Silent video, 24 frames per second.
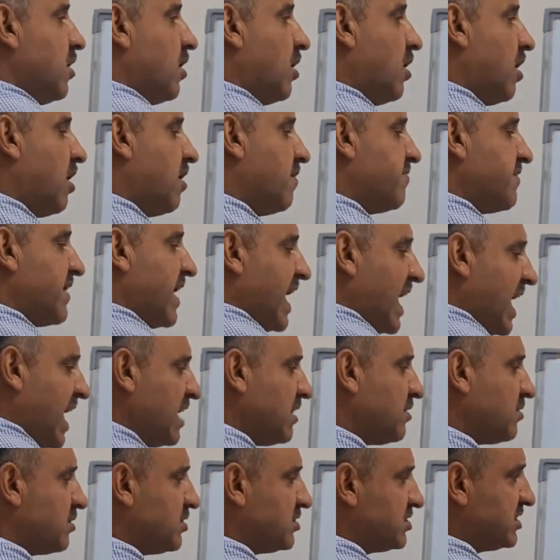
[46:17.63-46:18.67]
of a
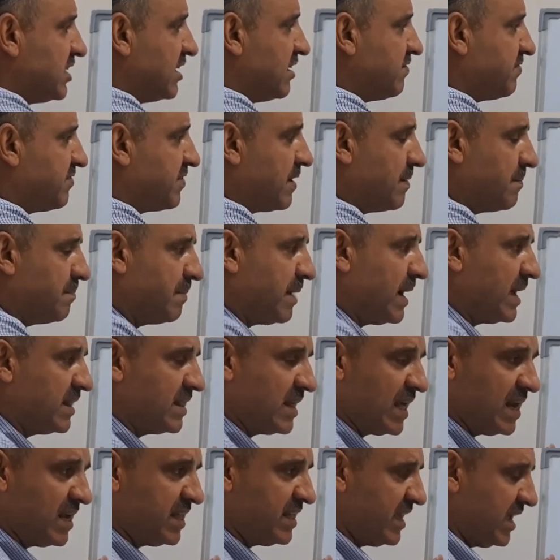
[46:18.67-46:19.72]
hydrogen from by the
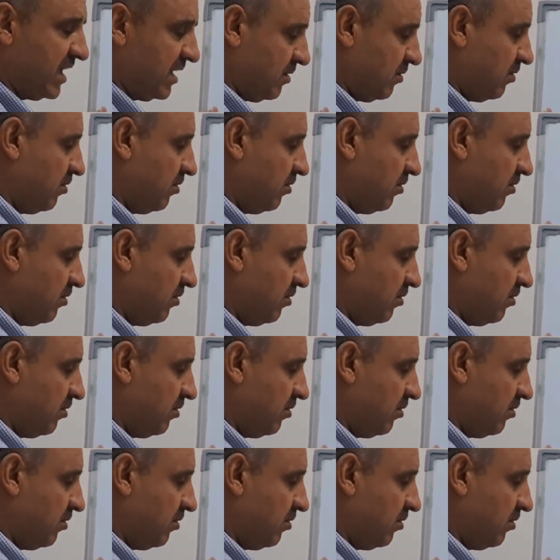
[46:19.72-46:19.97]
alkane,